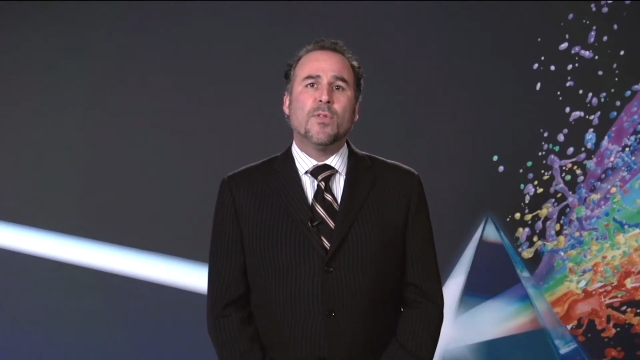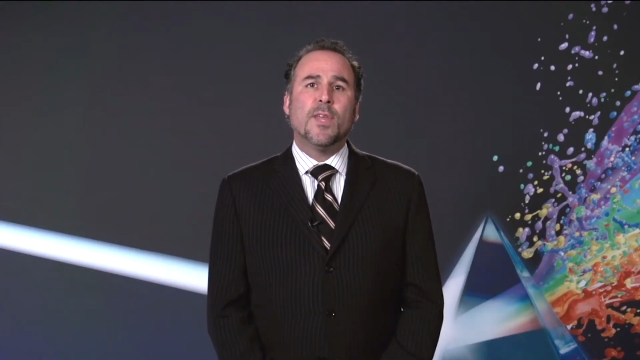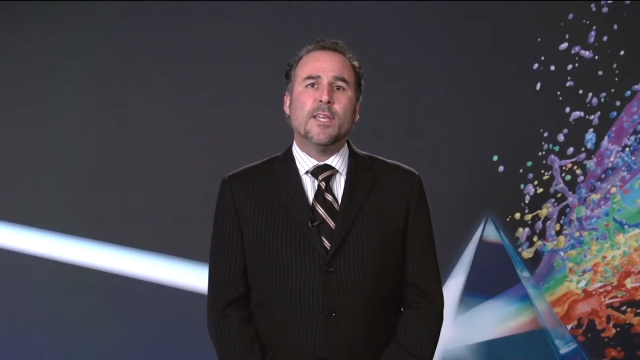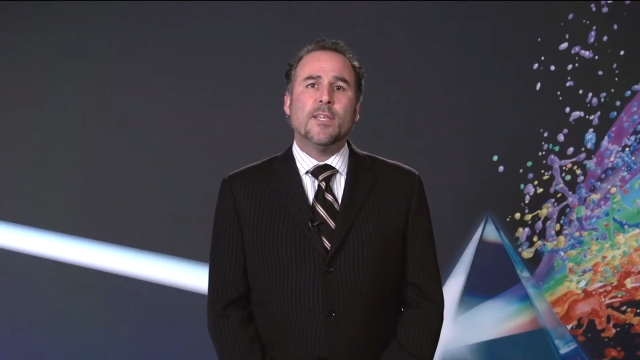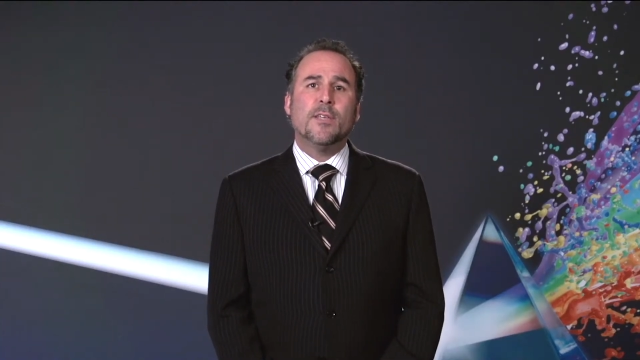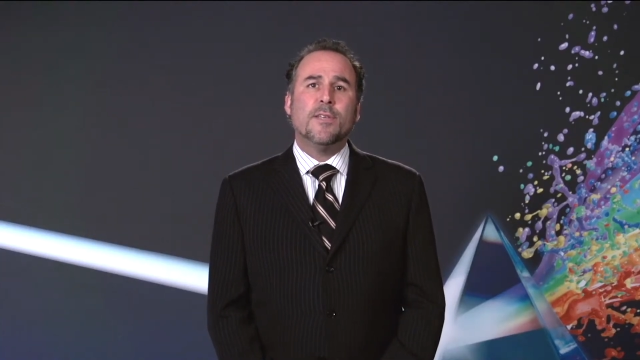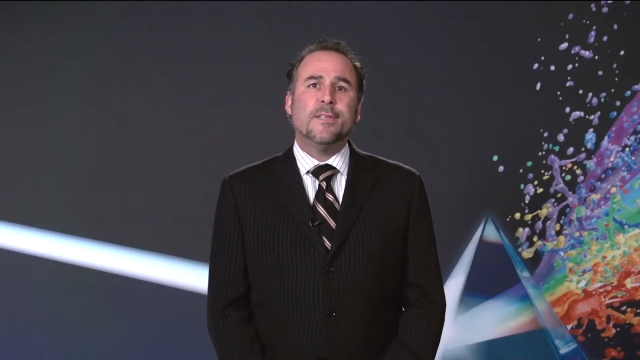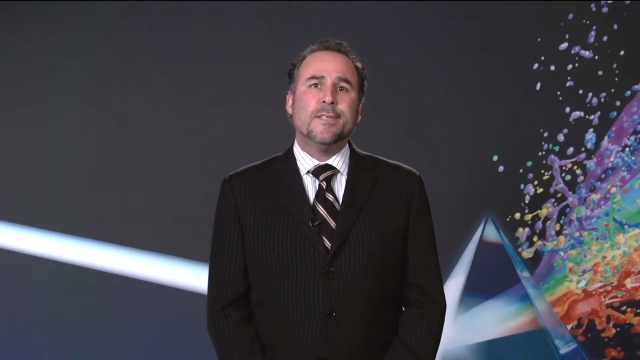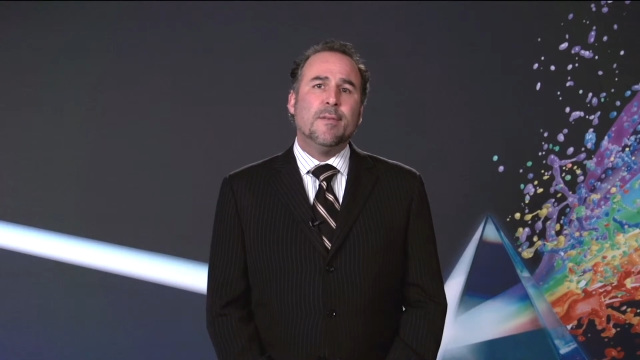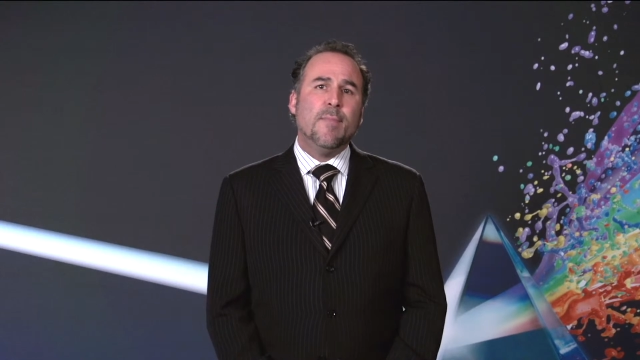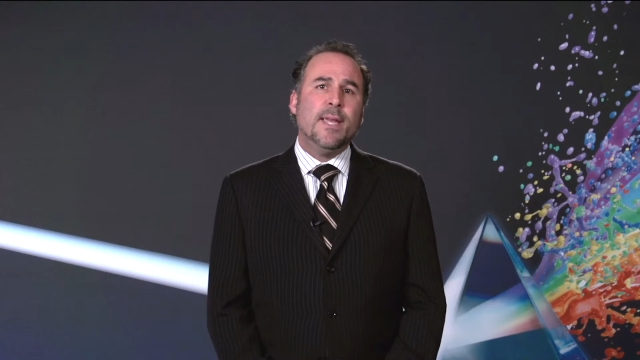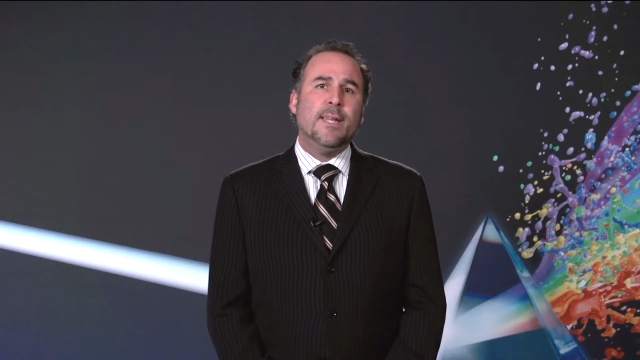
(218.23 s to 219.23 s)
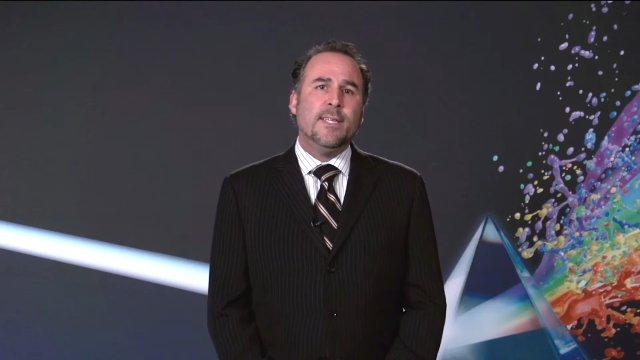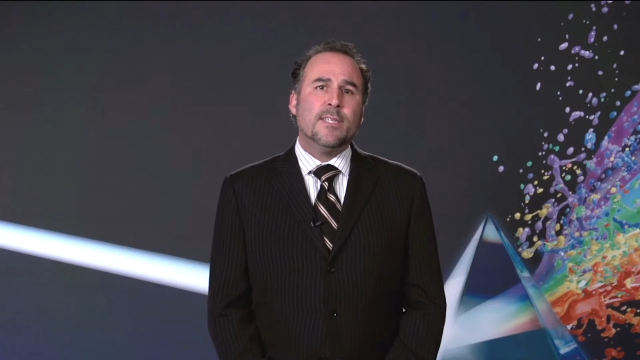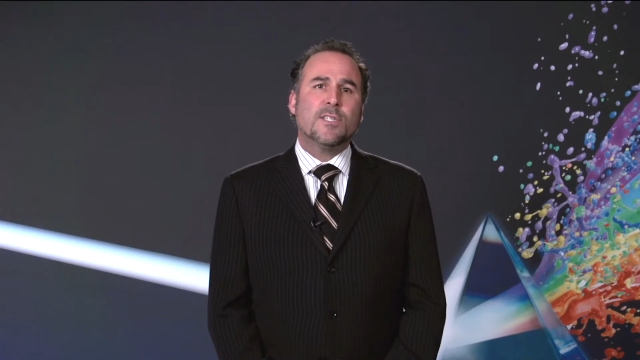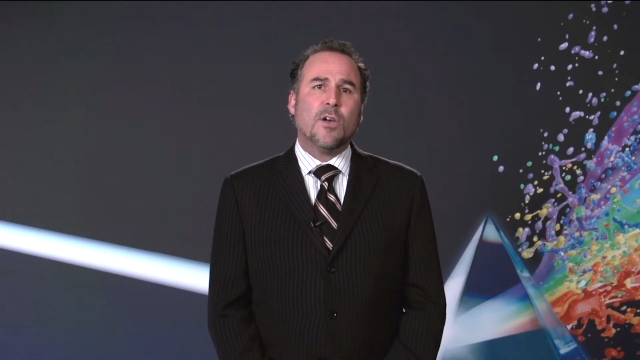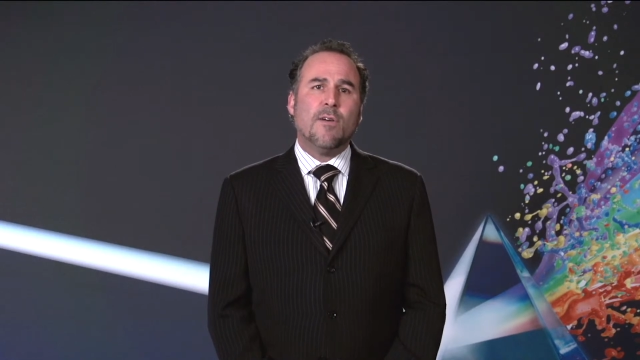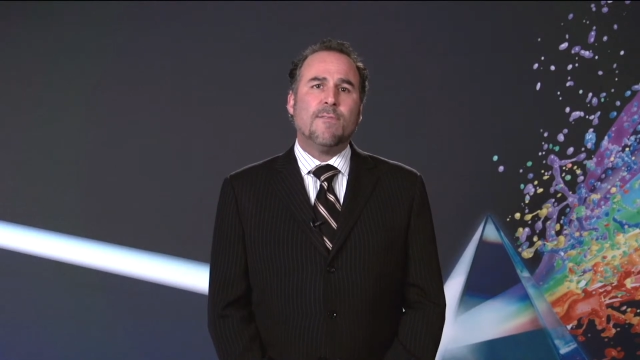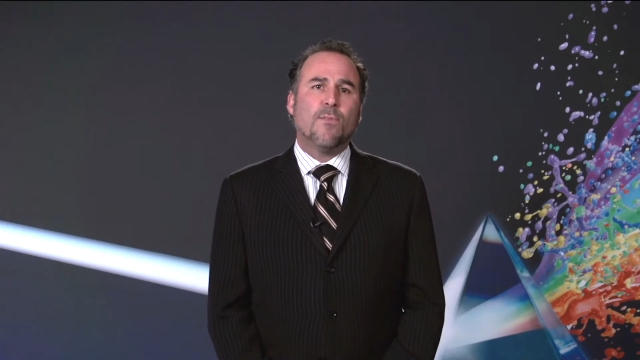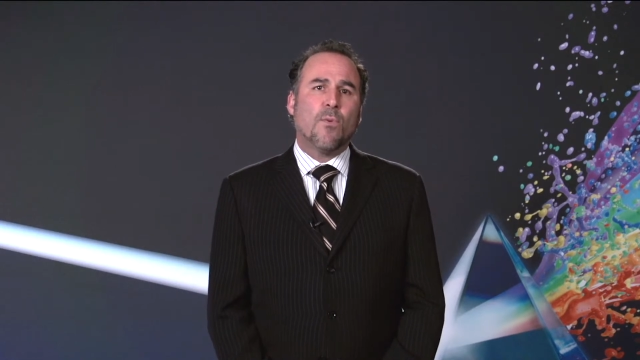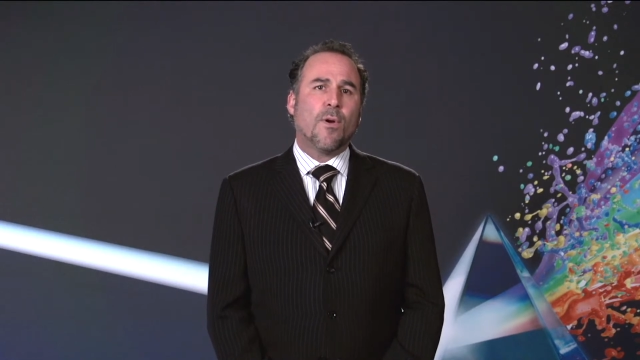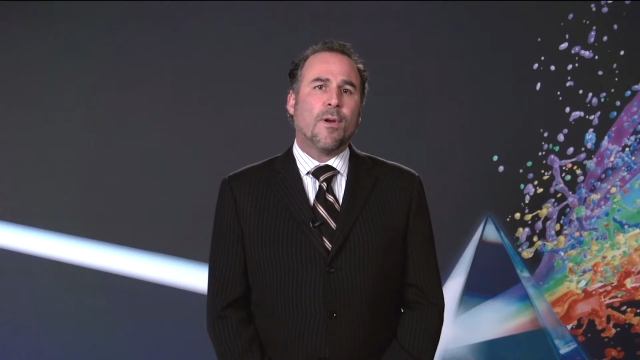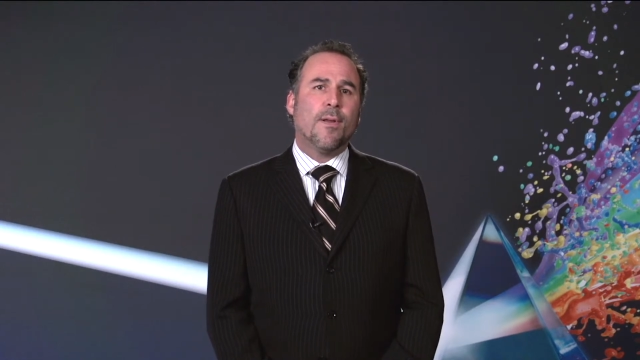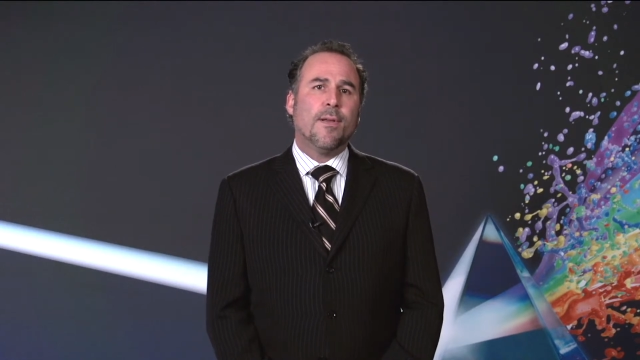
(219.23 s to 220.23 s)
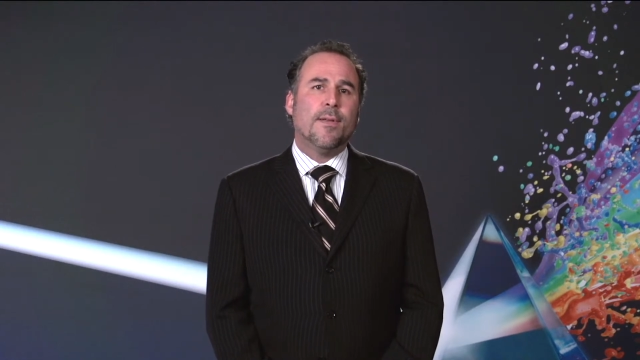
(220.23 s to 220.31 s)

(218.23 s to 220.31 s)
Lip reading: that you may need to solve for.